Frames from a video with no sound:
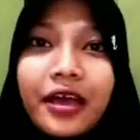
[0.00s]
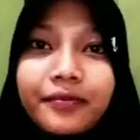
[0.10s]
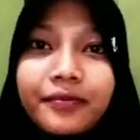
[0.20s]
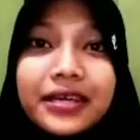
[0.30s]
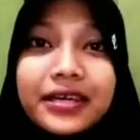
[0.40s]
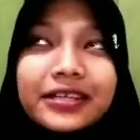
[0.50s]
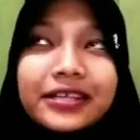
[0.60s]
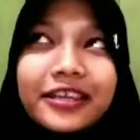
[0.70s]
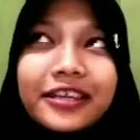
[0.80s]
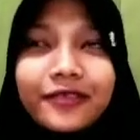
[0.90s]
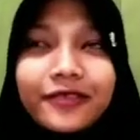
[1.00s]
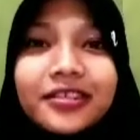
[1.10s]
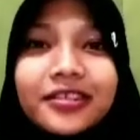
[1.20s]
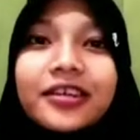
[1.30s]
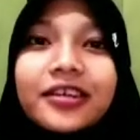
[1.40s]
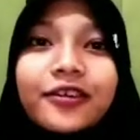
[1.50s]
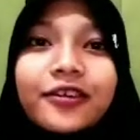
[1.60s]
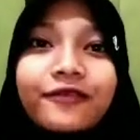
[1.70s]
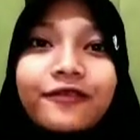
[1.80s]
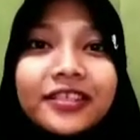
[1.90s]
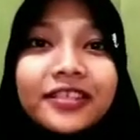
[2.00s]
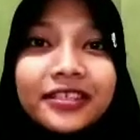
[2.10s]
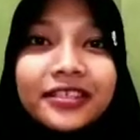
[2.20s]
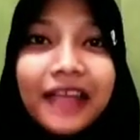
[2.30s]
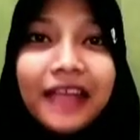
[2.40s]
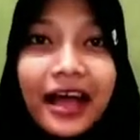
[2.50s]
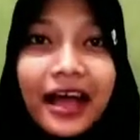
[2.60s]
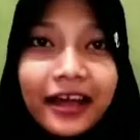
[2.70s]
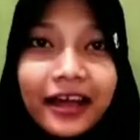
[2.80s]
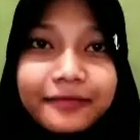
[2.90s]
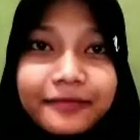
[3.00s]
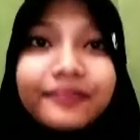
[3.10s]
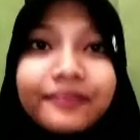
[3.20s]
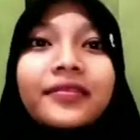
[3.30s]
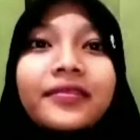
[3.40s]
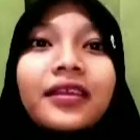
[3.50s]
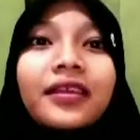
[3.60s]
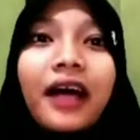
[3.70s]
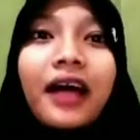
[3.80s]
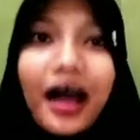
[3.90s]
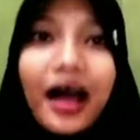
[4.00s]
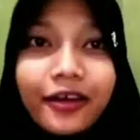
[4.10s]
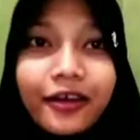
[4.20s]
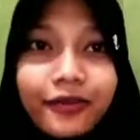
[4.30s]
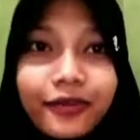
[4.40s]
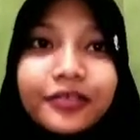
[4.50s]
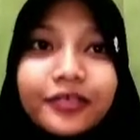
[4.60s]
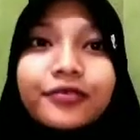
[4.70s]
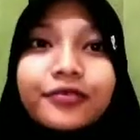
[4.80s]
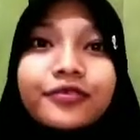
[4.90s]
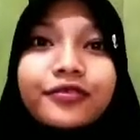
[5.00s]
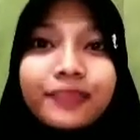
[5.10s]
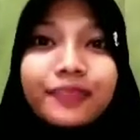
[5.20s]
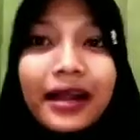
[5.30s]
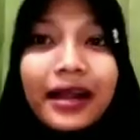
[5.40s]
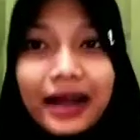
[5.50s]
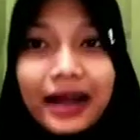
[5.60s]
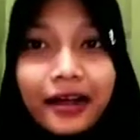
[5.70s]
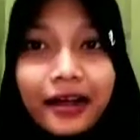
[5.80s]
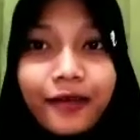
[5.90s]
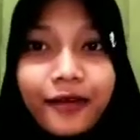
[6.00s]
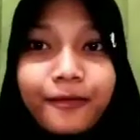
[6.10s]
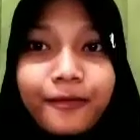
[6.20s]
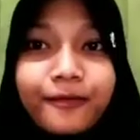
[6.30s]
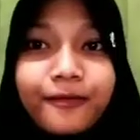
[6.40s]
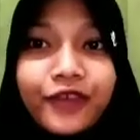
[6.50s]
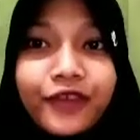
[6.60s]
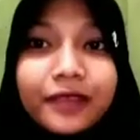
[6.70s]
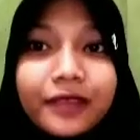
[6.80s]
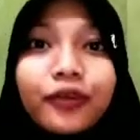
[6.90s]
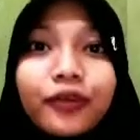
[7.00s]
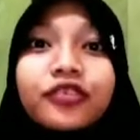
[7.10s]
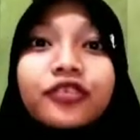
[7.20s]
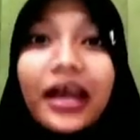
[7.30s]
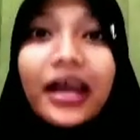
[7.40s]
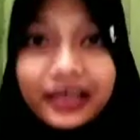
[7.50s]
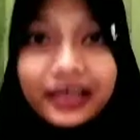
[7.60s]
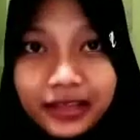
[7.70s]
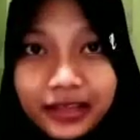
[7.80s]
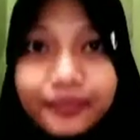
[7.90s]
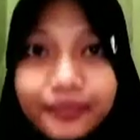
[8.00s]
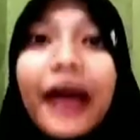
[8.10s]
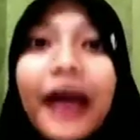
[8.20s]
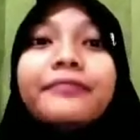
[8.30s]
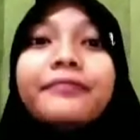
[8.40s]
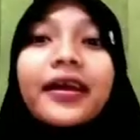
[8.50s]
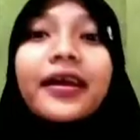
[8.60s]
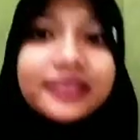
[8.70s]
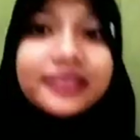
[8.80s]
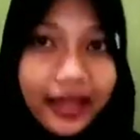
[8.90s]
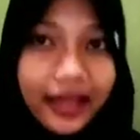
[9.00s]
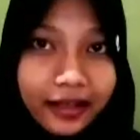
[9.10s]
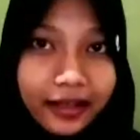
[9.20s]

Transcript: because it was the first time I went to Semarang with motorcycle by myself,